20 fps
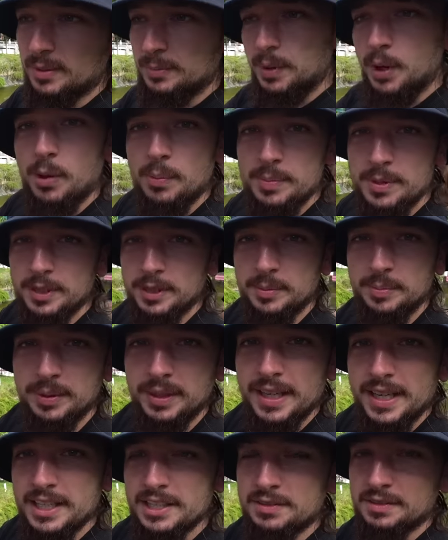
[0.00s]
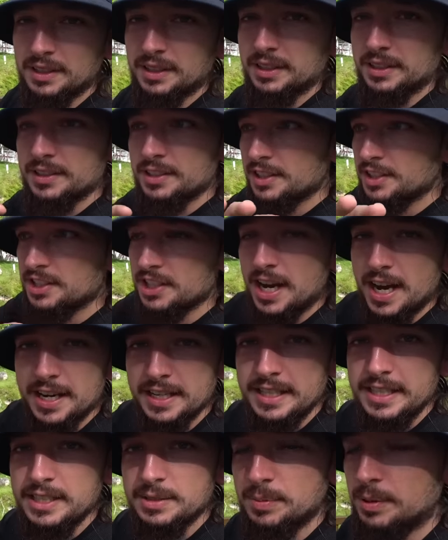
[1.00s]
popular place for the, the
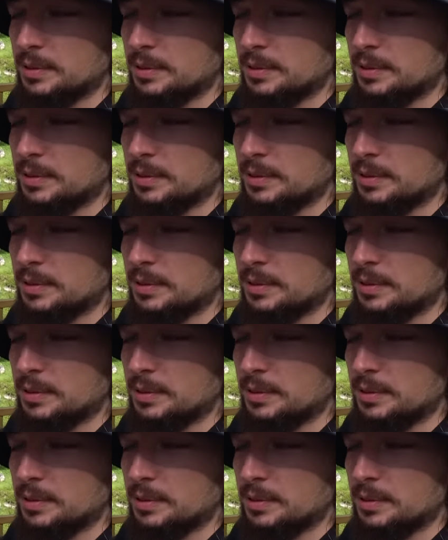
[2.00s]
Chinese